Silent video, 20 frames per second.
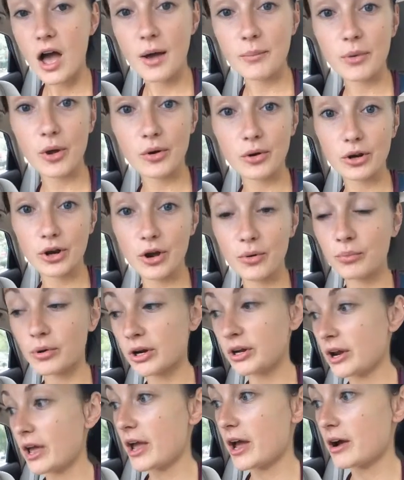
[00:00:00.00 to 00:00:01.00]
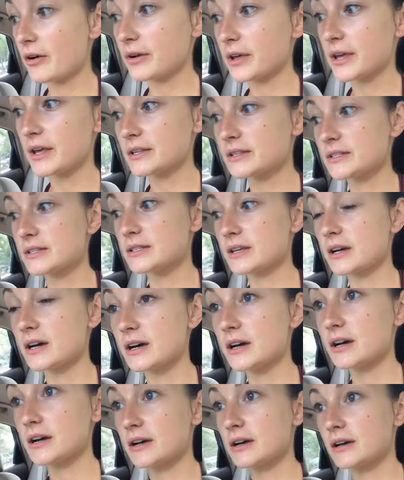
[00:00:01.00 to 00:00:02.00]
I'm going home right now. It's
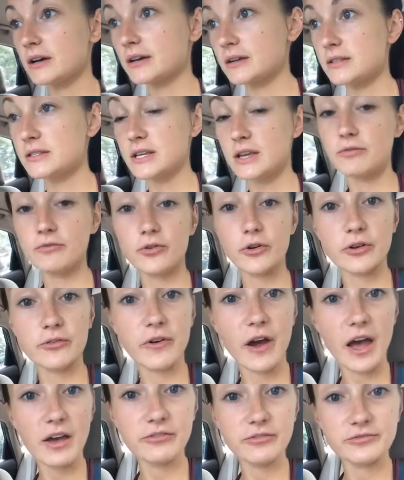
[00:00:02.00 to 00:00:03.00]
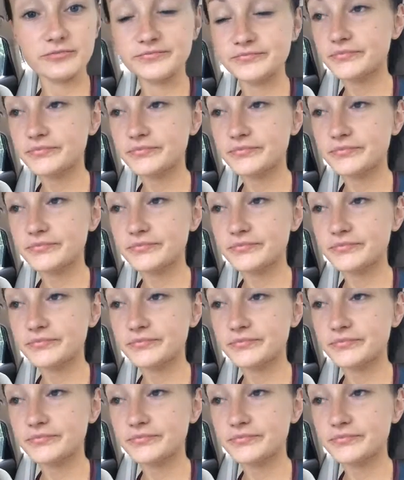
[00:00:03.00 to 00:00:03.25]
10:45.